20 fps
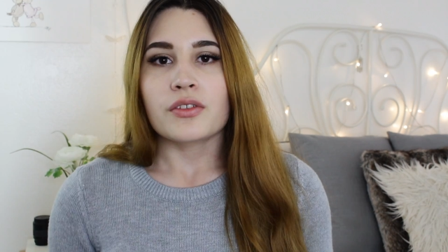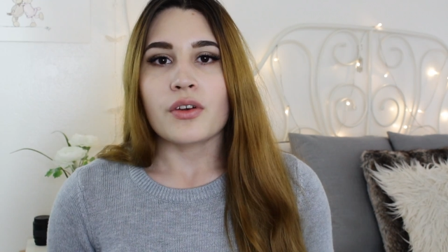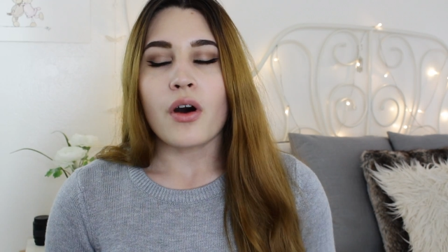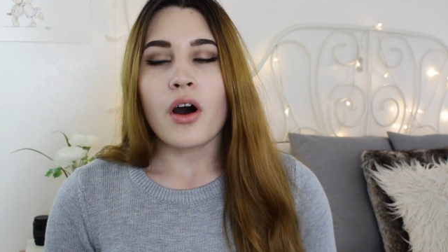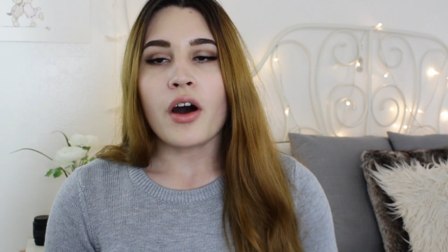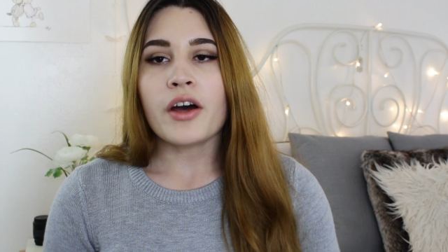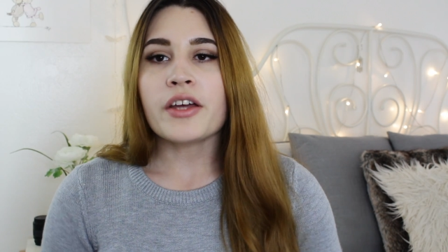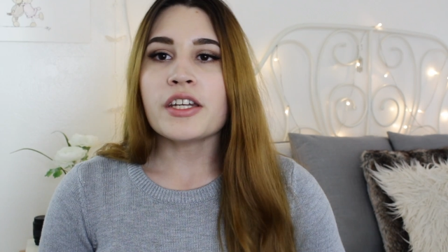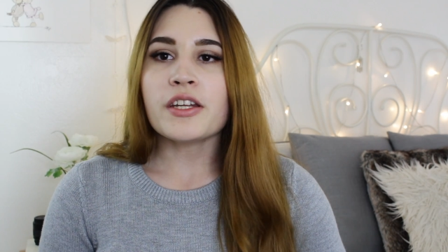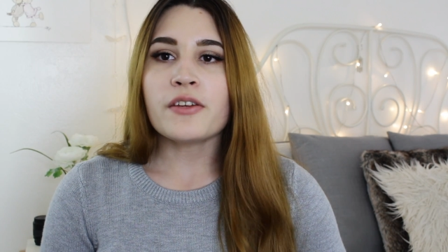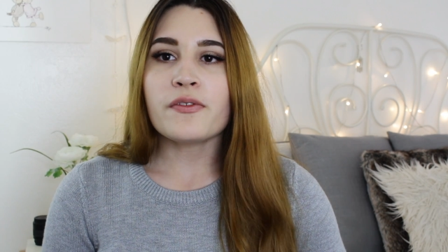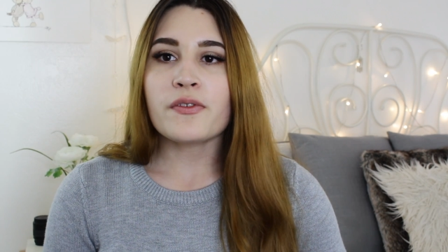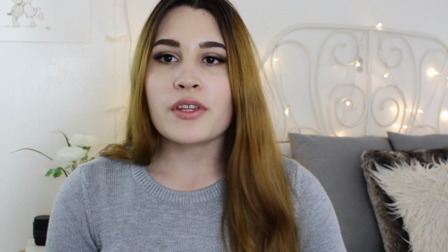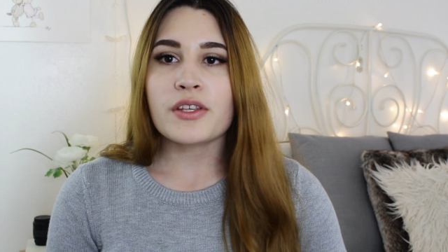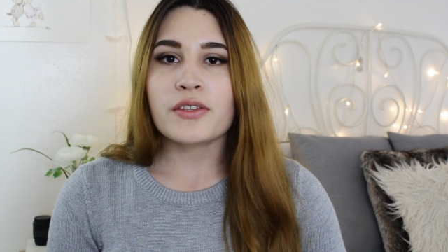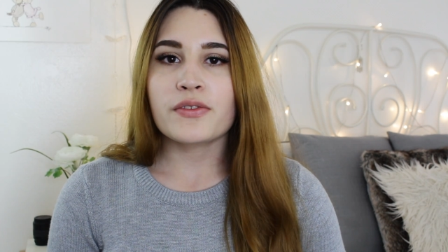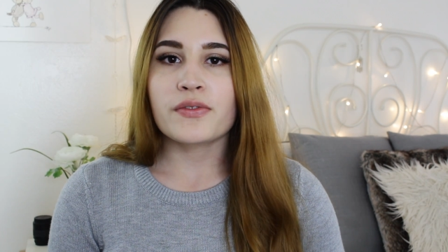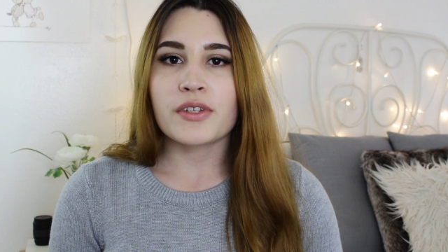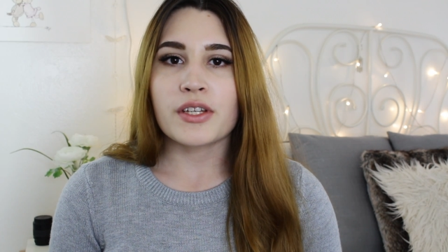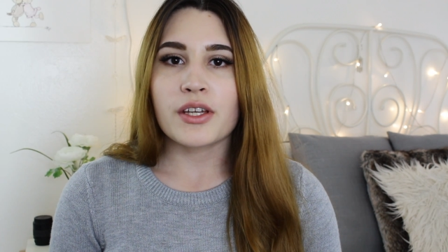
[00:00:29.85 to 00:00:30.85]
So all you need for
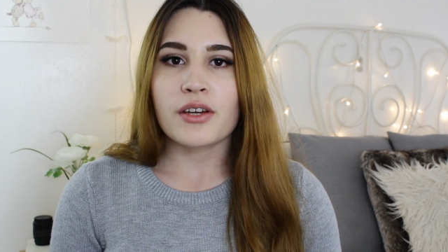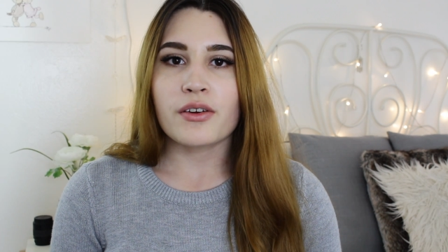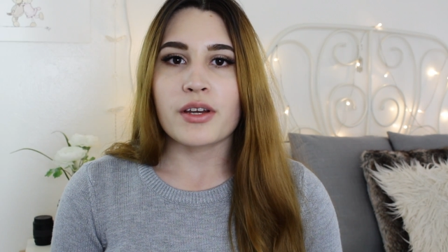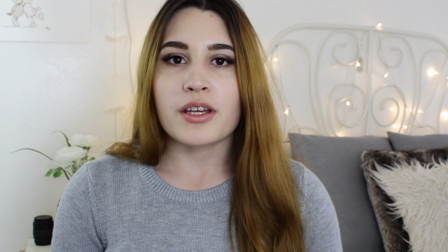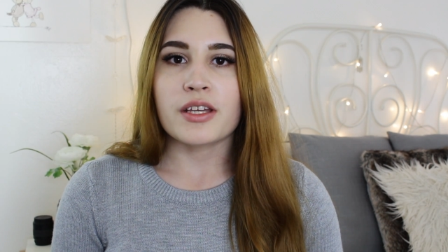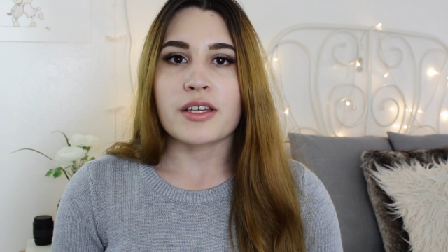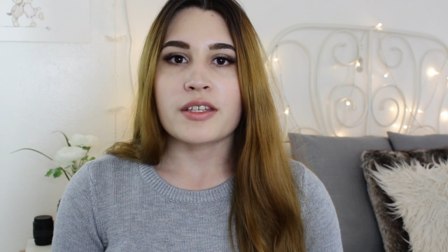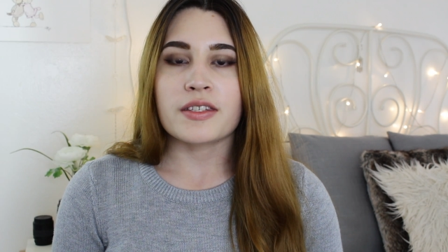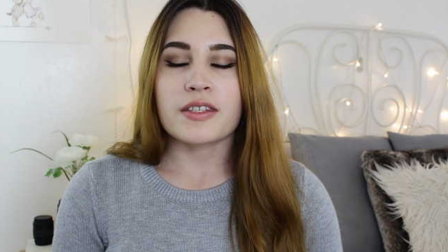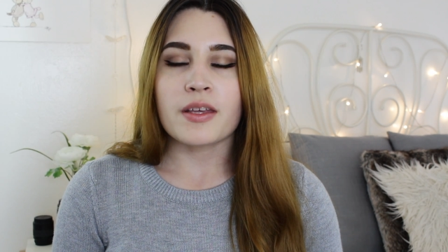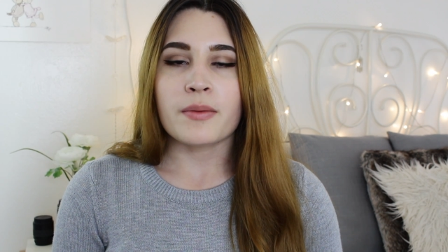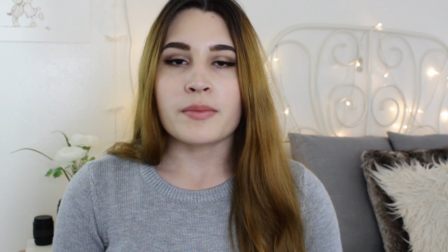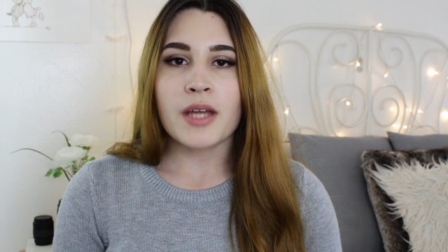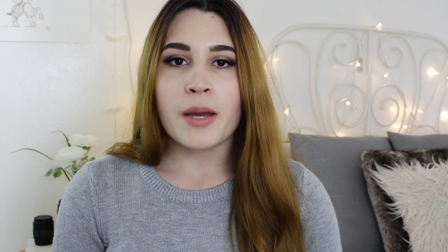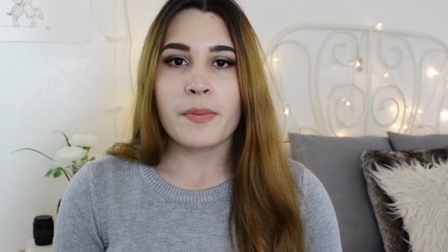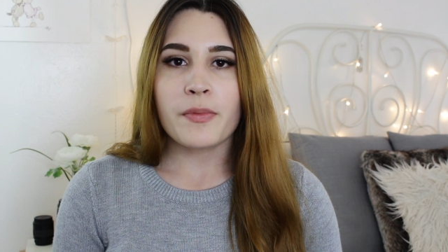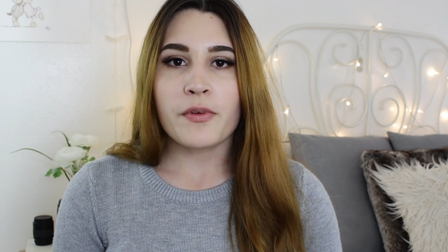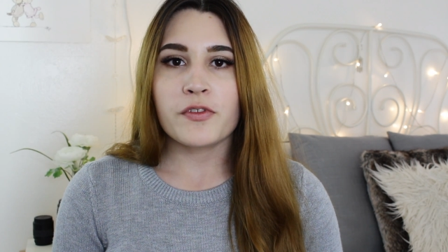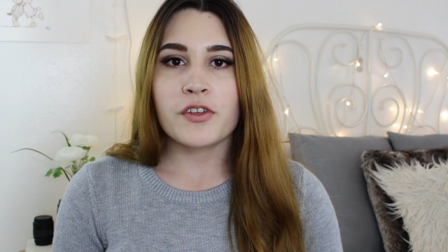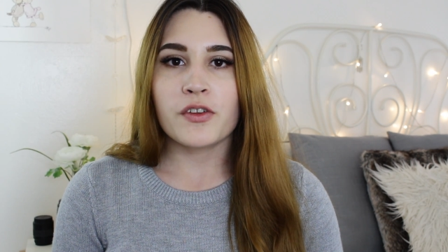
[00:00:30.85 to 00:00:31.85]
this video is some
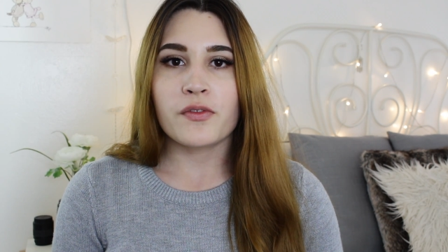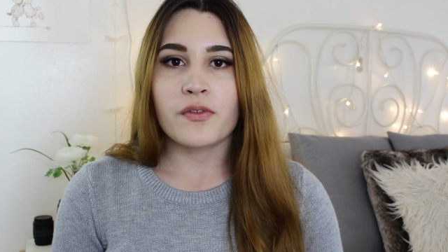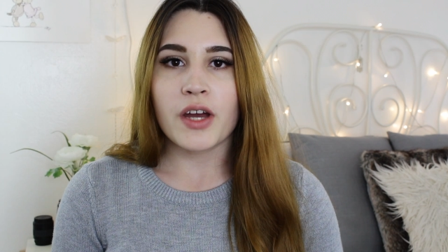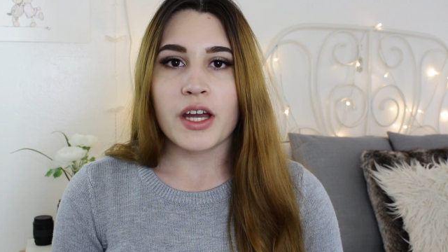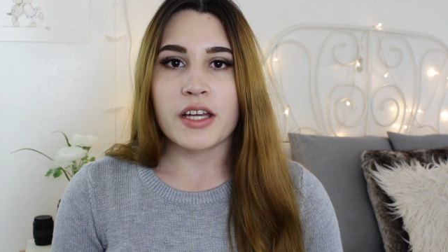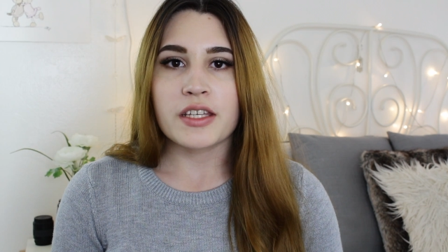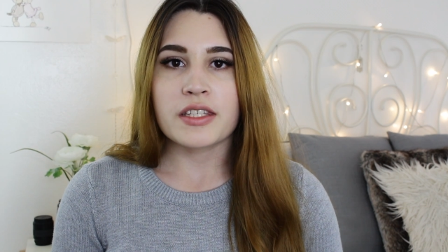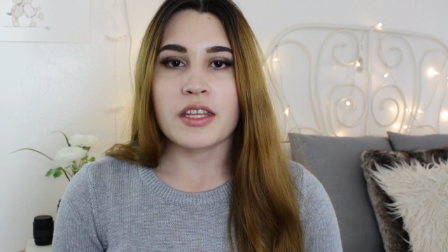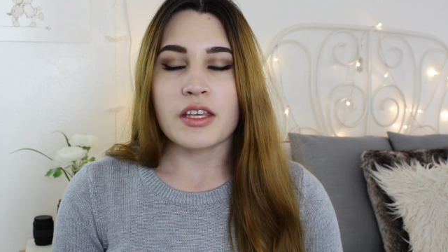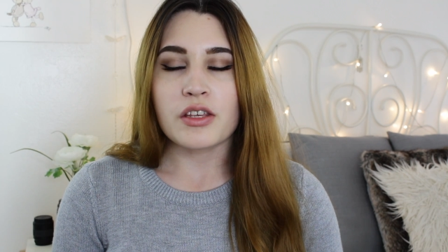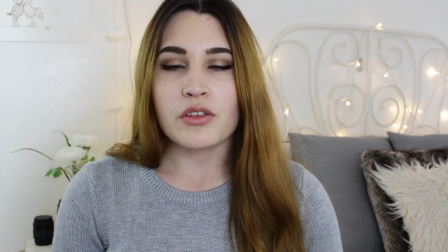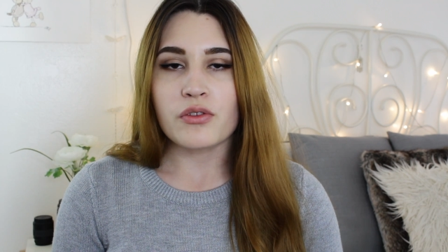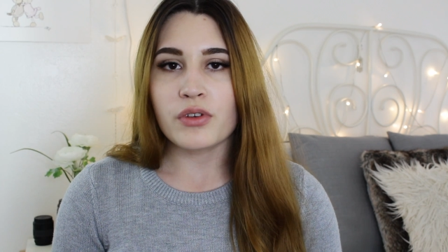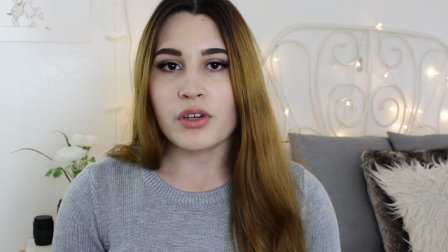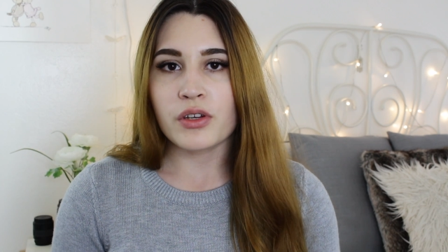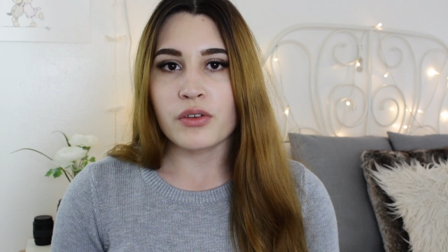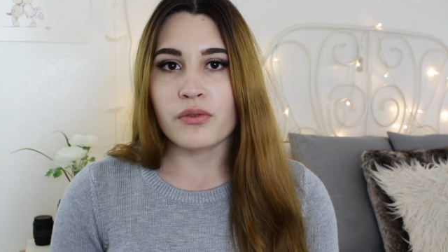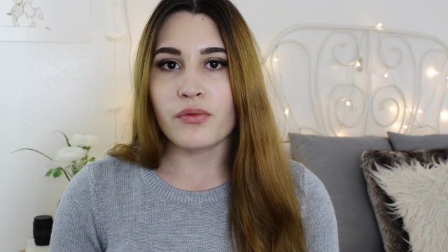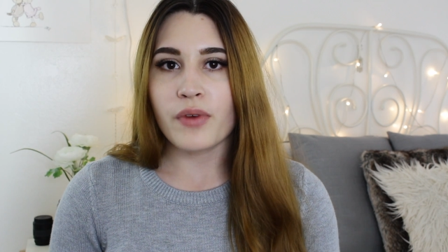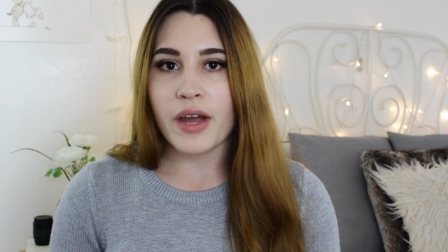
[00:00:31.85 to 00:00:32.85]
type of device that you
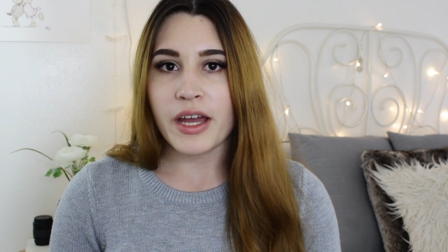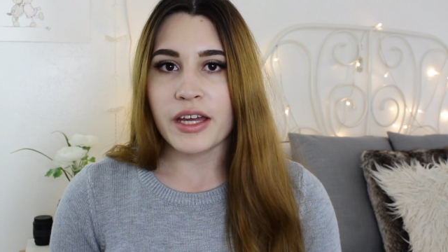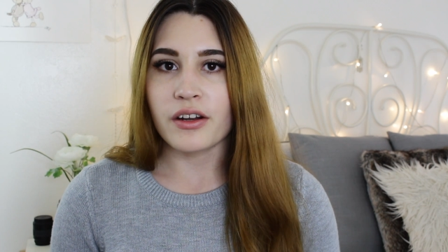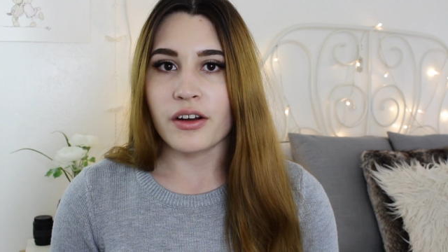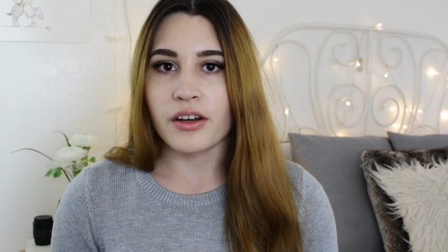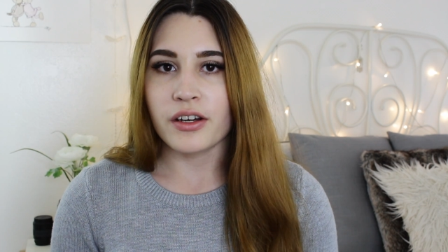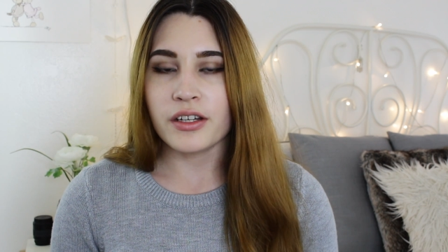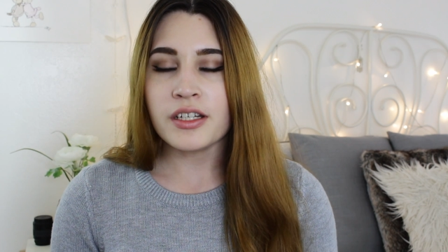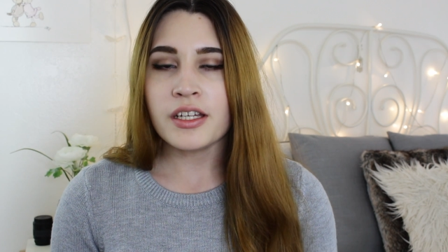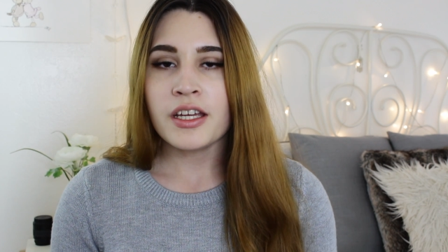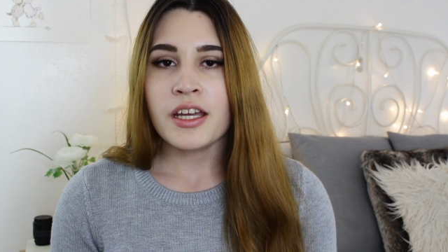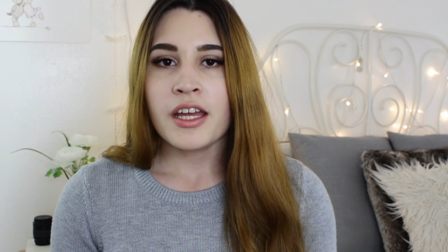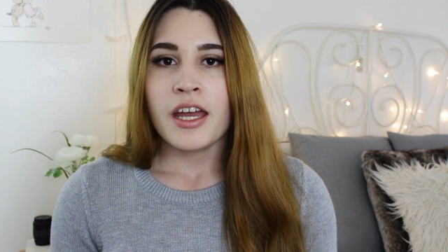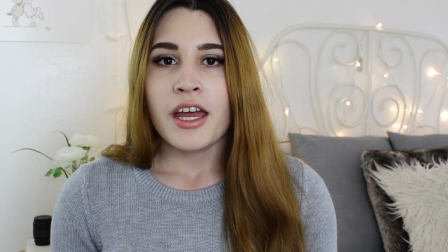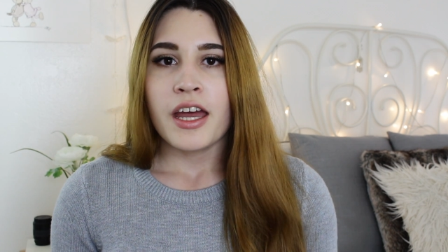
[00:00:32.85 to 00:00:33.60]
can write on